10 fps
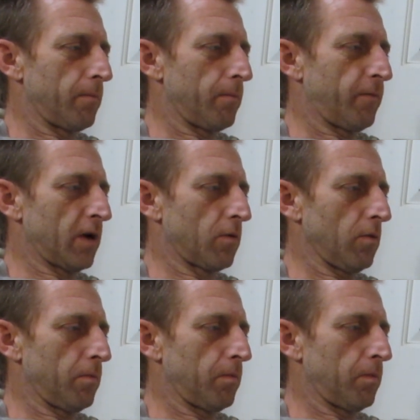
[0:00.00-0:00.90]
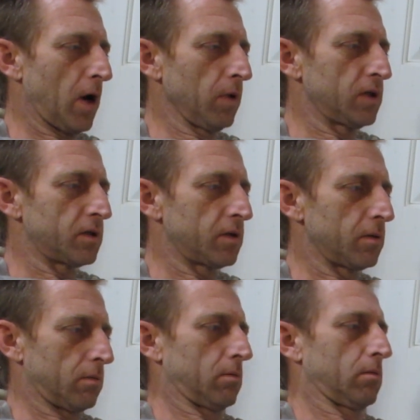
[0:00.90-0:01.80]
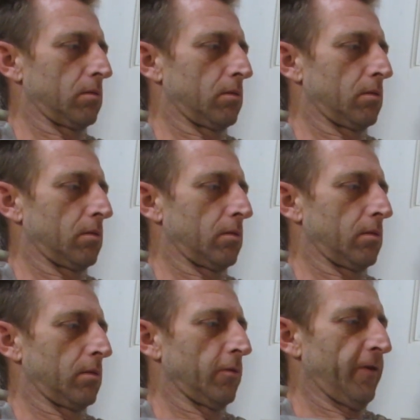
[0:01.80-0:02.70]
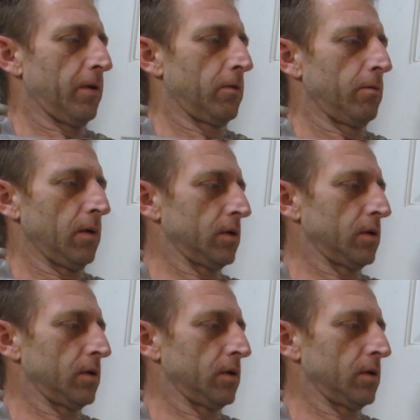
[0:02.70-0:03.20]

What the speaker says: Federal published. The North